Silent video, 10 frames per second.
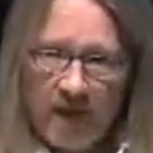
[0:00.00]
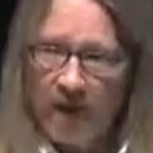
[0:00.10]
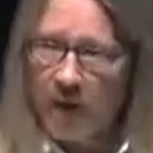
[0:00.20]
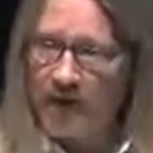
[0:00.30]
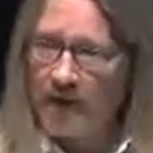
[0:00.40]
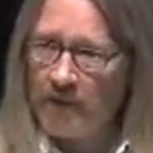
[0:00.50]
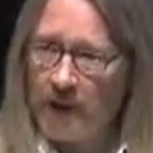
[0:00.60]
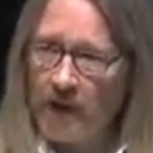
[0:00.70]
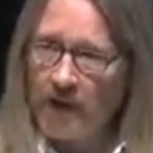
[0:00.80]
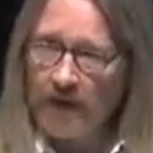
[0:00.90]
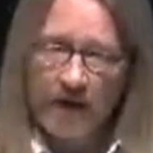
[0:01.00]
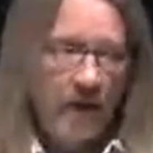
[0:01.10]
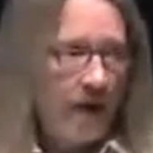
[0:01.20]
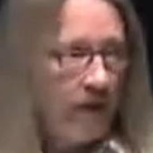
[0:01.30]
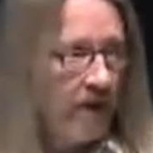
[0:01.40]
of course computers,
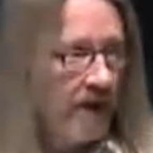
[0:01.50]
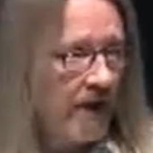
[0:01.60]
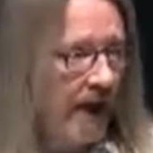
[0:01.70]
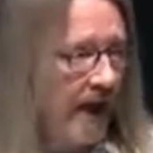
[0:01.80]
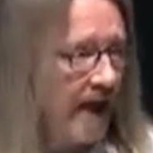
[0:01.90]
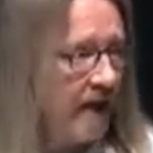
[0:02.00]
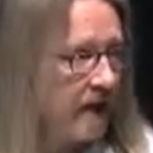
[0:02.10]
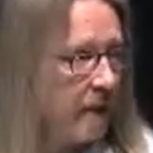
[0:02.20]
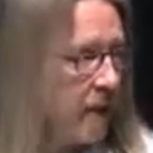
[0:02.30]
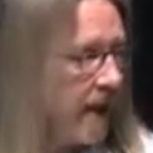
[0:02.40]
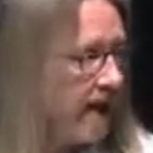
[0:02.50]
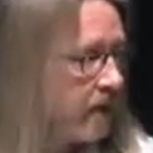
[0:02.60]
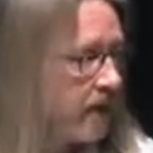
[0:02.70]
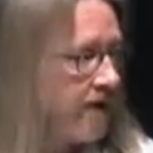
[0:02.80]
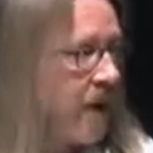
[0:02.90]
which has
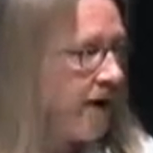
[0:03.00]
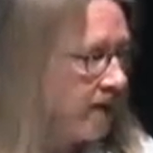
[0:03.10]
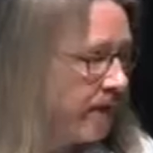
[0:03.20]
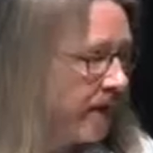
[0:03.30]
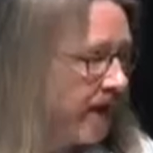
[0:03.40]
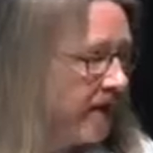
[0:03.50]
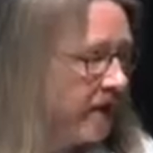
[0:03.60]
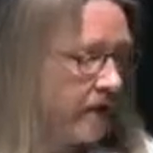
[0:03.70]
progressed remarkably